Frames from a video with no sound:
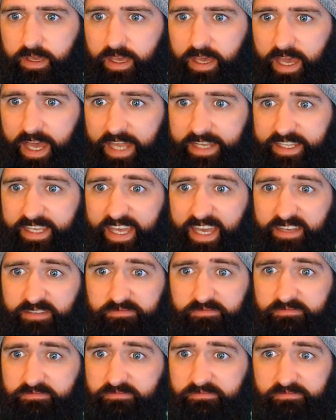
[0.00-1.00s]
And again,
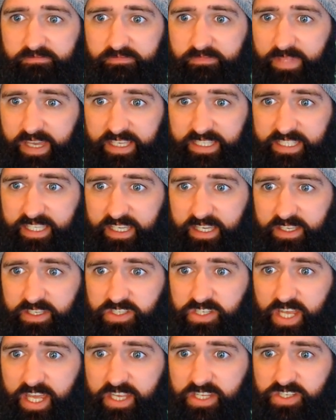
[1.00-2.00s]
it's here.
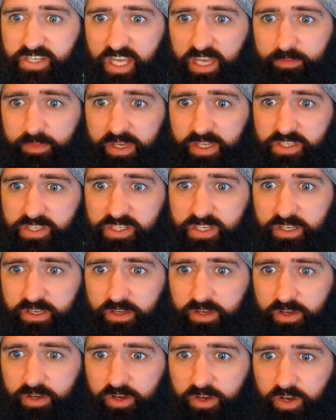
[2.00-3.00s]
Change image,
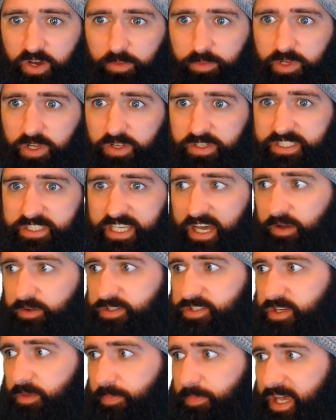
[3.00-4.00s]
upload sound.
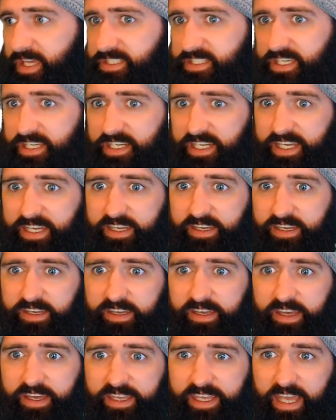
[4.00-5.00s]
So basically,
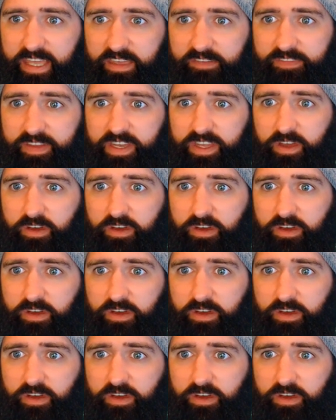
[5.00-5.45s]
get your video